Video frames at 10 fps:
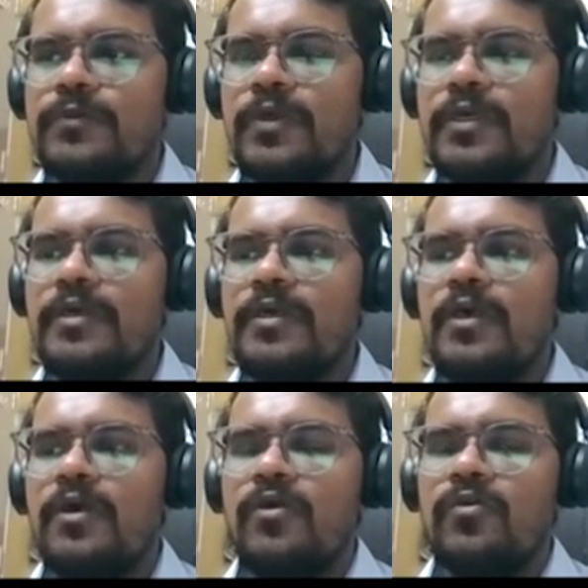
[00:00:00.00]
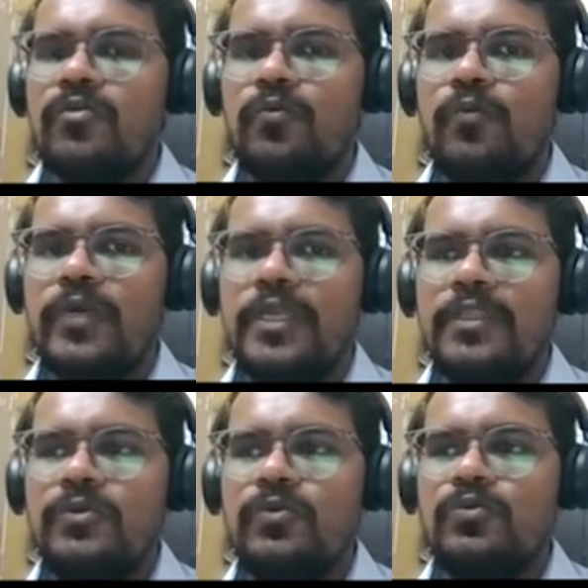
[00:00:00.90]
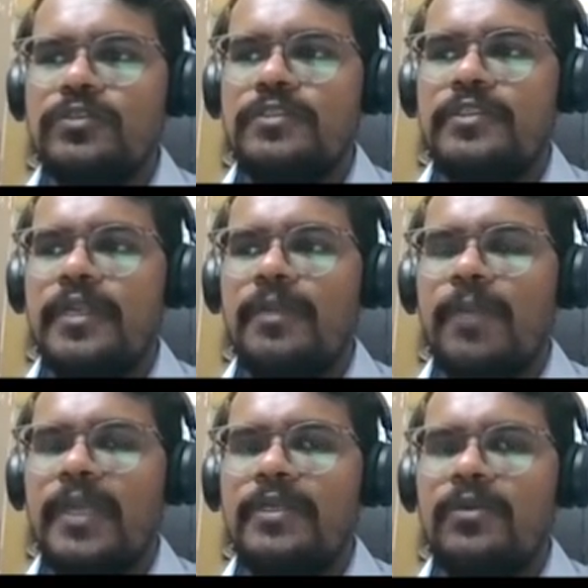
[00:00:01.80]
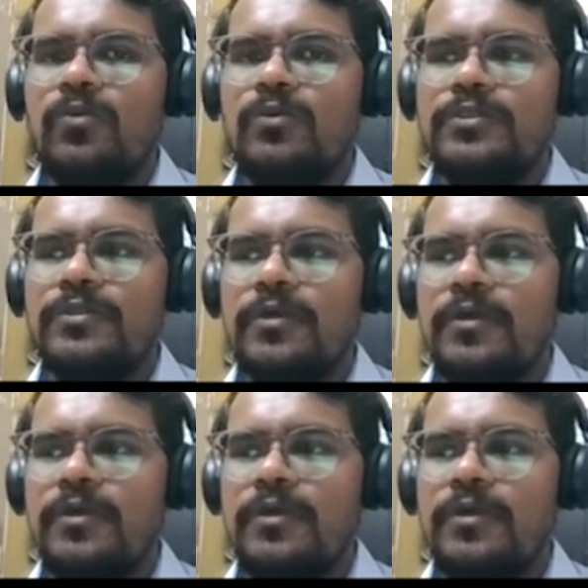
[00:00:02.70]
Okay, so we can use the reminder rules,